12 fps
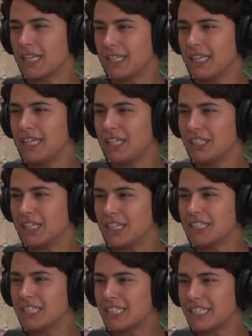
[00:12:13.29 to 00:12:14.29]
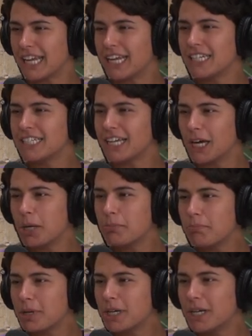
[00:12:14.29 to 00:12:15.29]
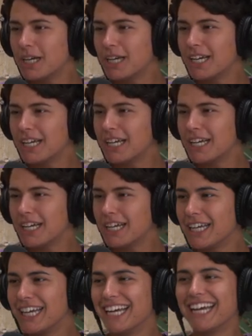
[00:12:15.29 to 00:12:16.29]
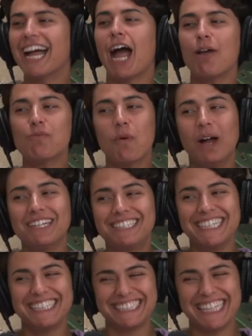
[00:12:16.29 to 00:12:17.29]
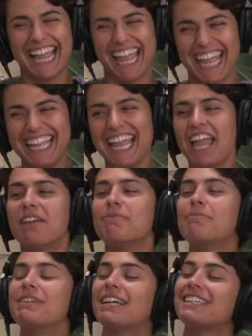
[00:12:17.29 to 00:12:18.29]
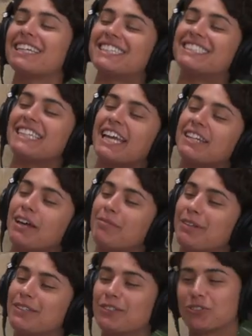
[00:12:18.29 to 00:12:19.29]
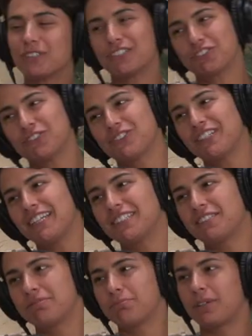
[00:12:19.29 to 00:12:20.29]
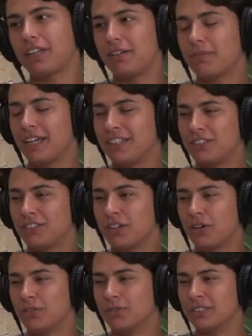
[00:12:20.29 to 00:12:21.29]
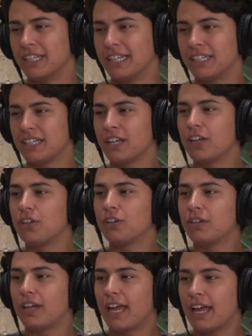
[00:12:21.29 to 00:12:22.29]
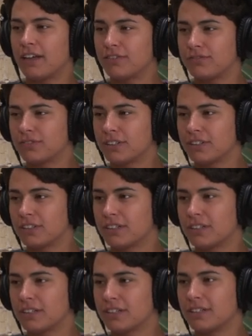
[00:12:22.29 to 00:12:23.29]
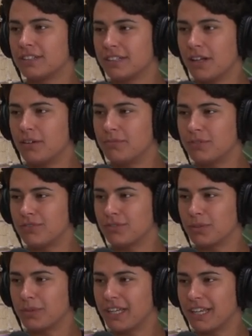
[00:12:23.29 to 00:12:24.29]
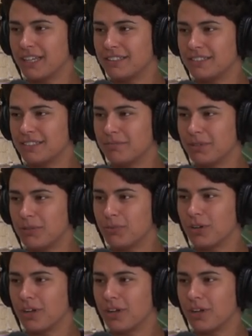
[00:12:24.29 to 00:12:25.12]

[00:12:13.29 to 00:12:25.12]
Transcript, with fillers: I think he does think he stand speaks. up. What? I want to say maybe not like stand up in the traditional sense, but he might go and like have clubs for weekends and people